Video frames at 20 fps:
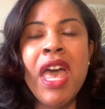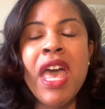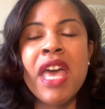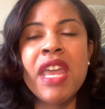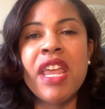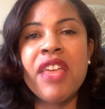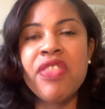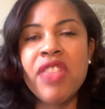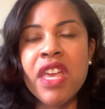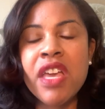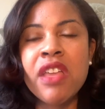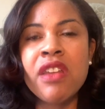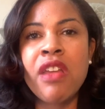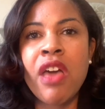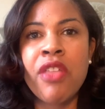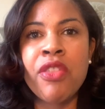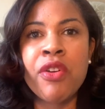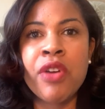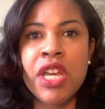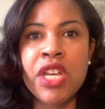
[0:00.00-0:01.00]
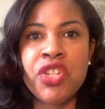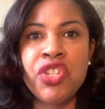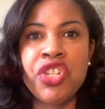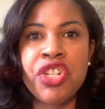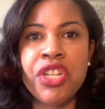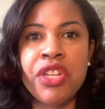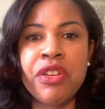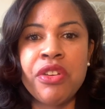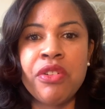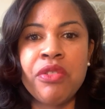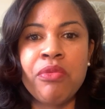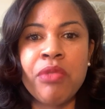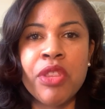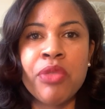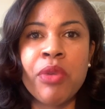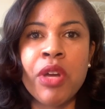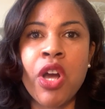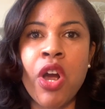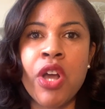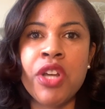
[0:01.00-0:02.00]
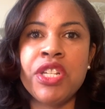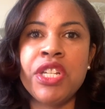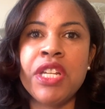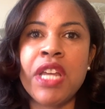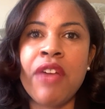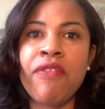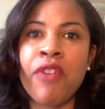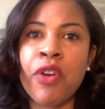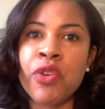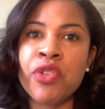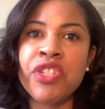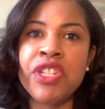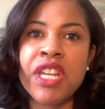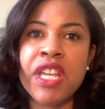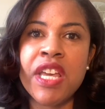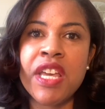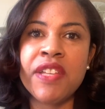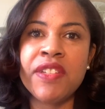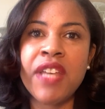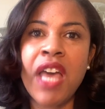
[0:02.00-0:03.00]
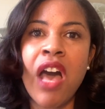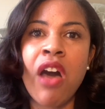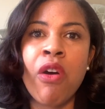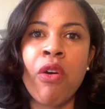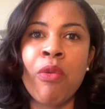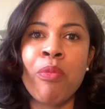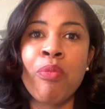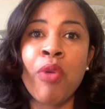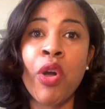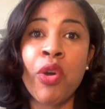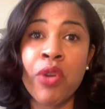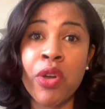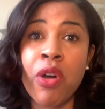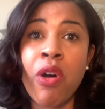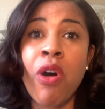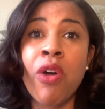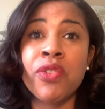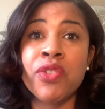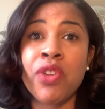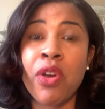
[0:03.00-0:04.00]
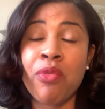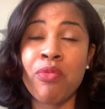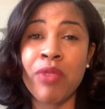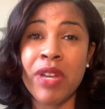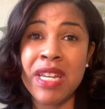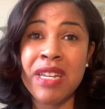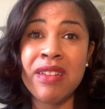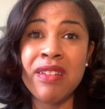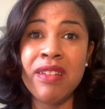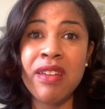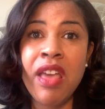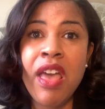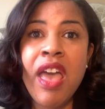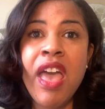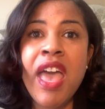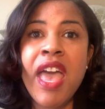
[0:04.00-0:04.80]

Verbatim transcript: and i think another issue with regard to diversity is how protocols are written